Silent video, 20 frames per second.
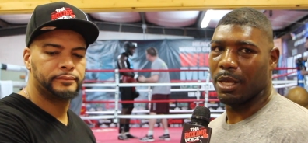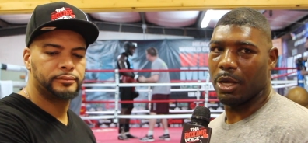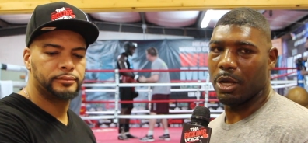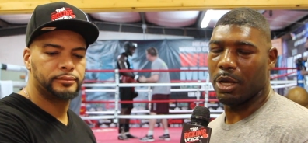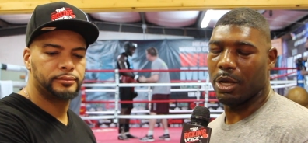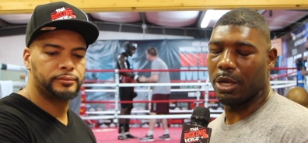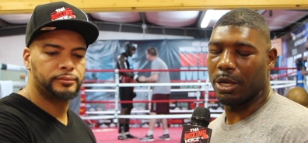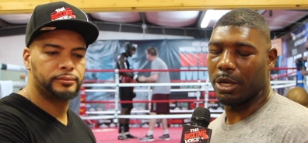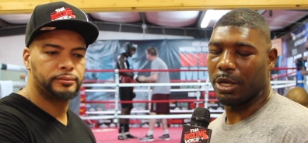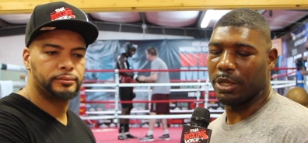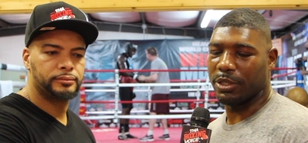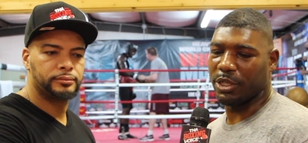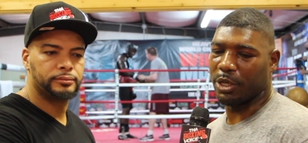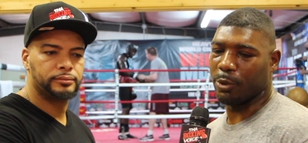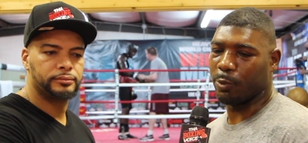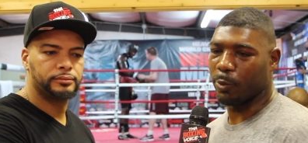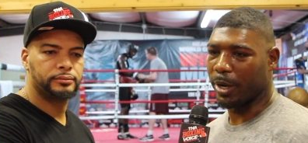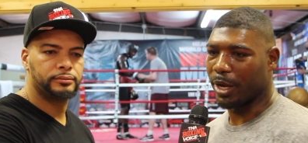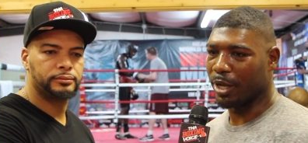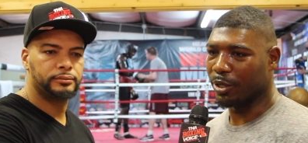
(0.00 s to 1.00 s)
Speaker 1: uh,
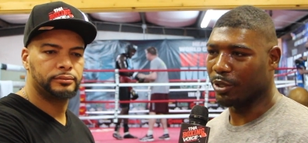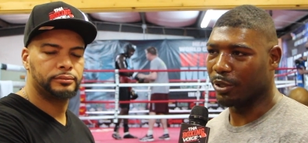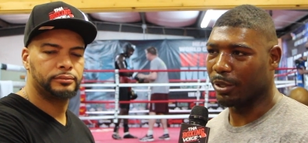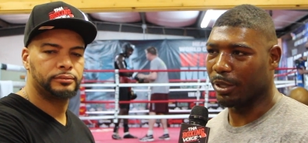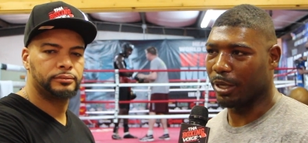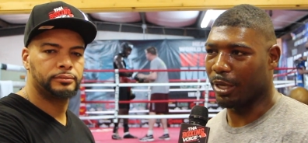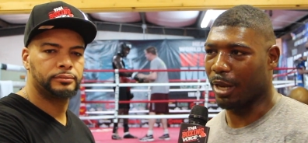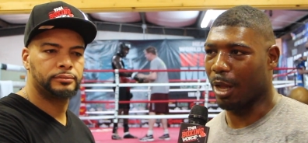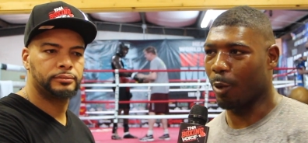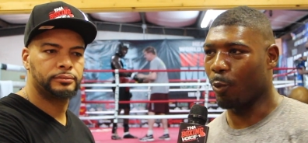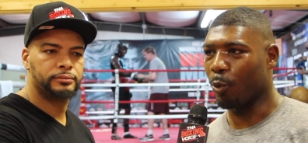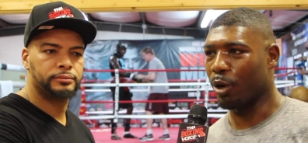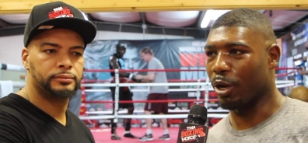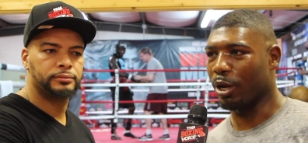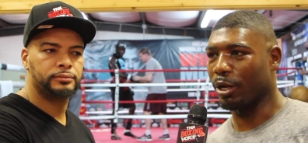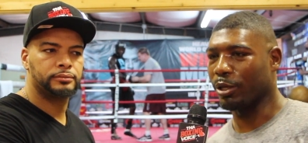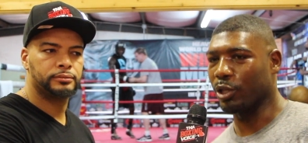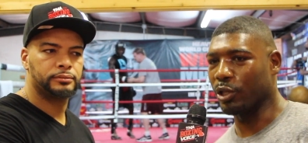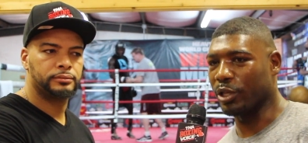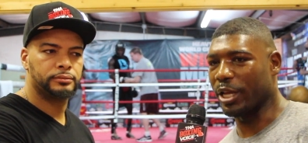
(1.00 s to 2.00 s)
ten rounder, and I
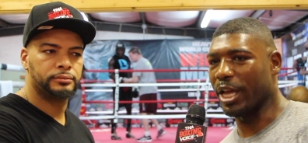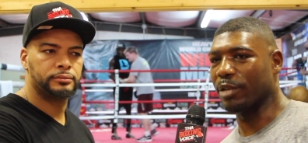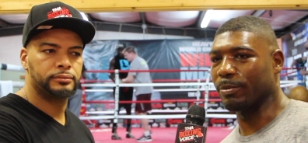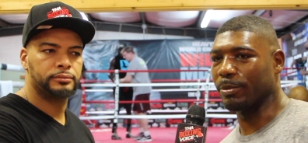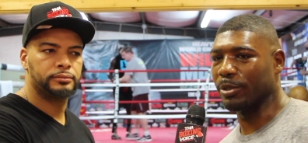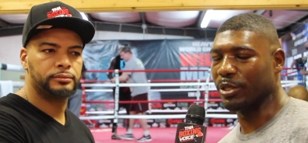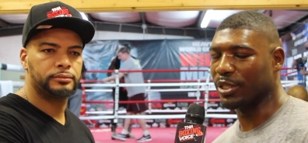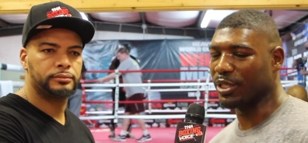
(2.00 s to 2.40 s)
won a unanimous